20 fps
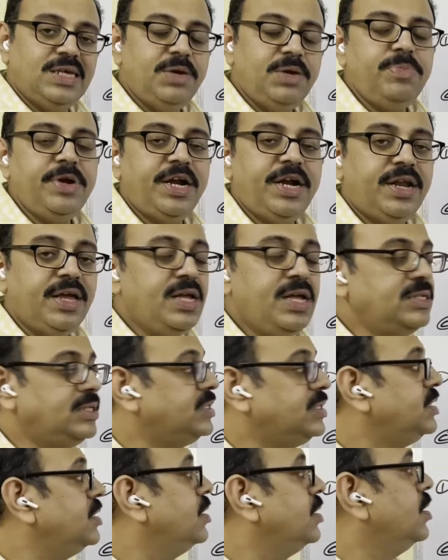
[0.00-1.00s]
CBT
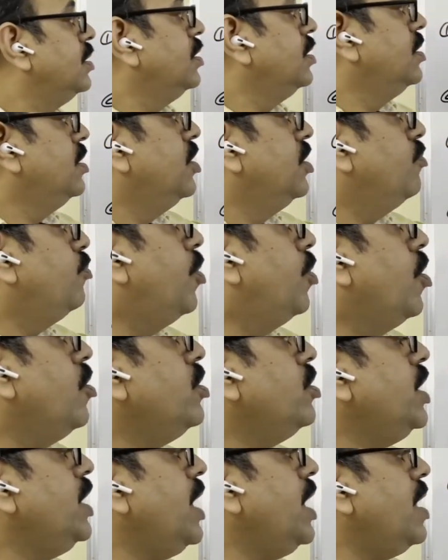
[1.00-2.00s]
is
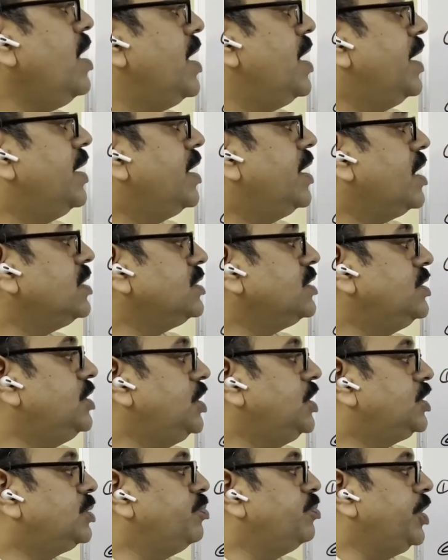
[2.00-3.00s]
Bhogilal endorsed
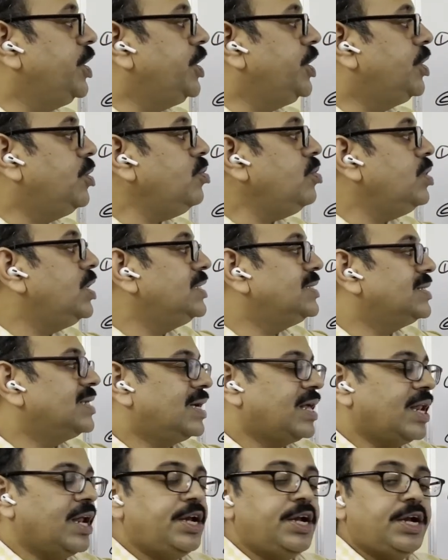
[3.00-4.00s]
this bill to
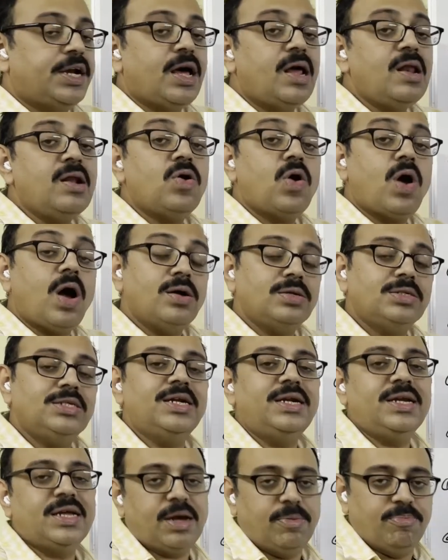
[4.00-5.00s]
his creditor
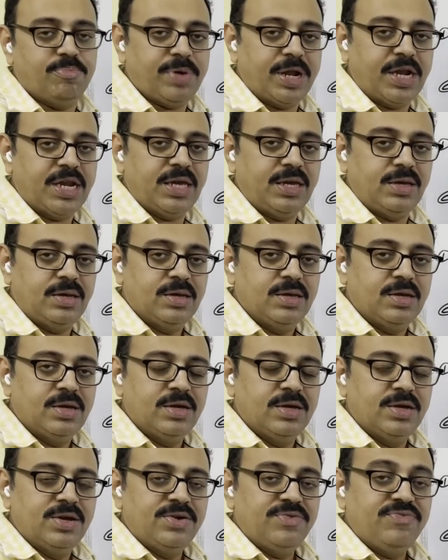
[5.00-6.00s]
Cox and Company.
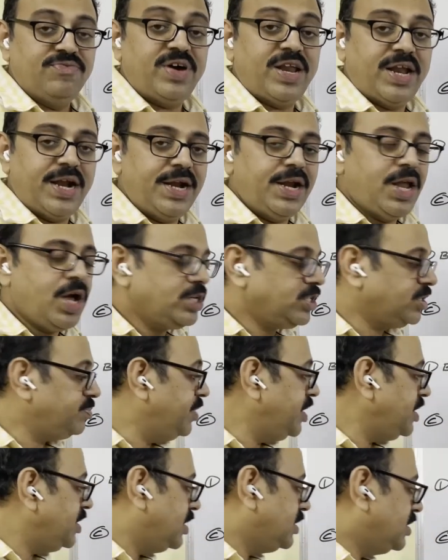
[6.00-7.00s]
For
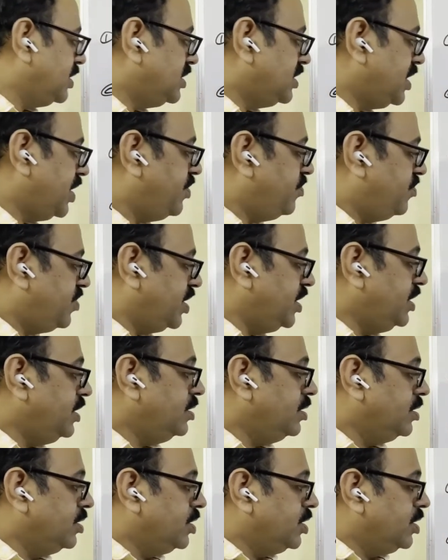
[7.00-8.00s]
endorsement, this is an
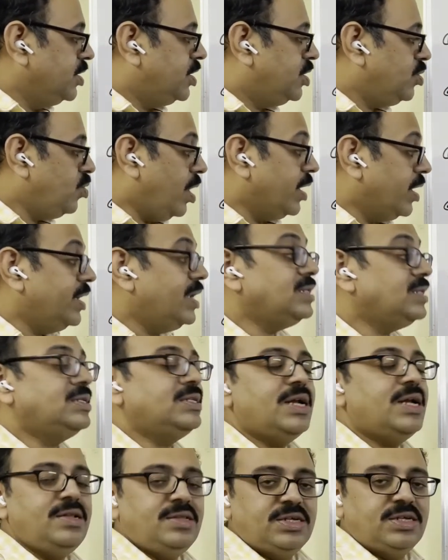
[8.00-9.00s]
entry. To
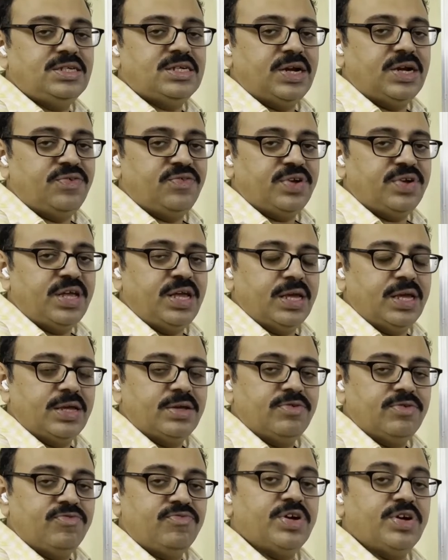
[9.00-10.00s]
understand this
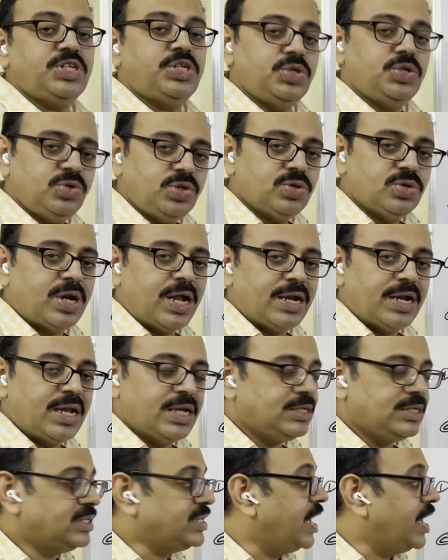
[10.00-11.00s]
entry, first you should
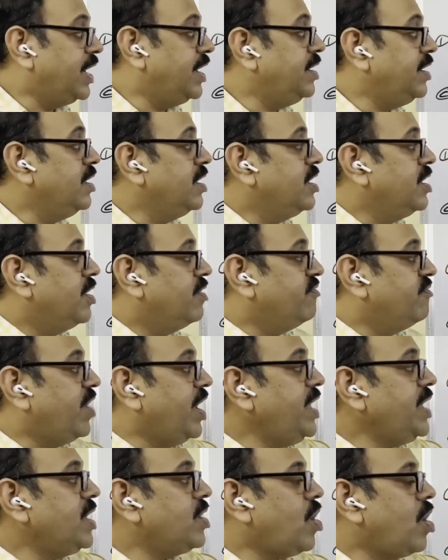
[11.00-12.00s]
understand
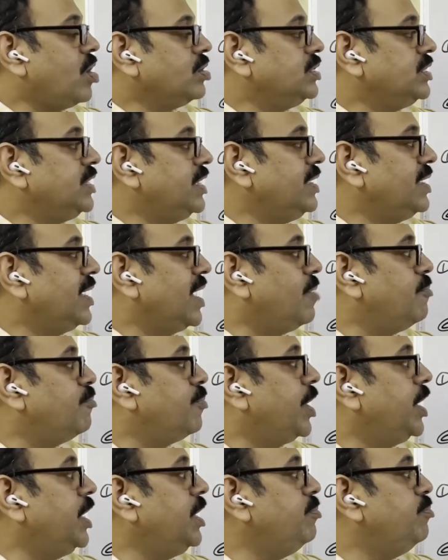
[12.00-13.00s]
why Cox and
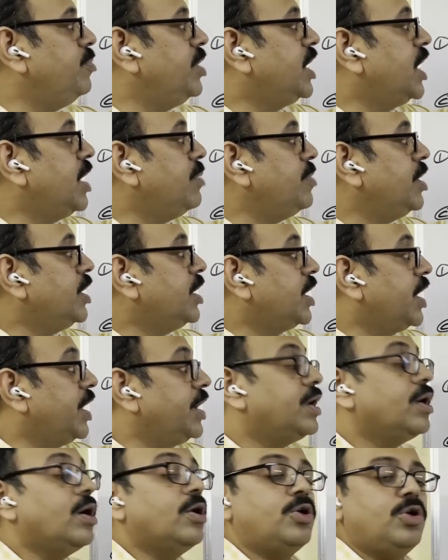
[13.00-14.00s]
Company became a
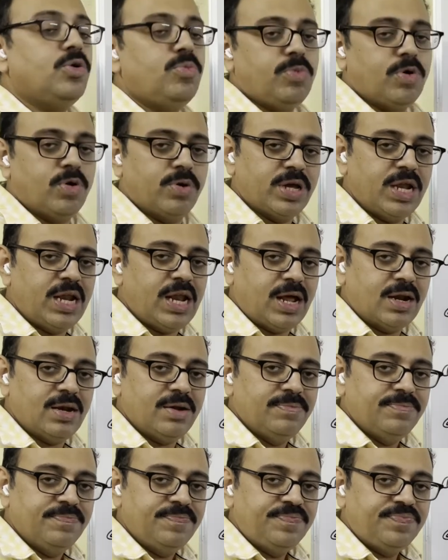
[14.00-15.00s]
creditor to Bhogila.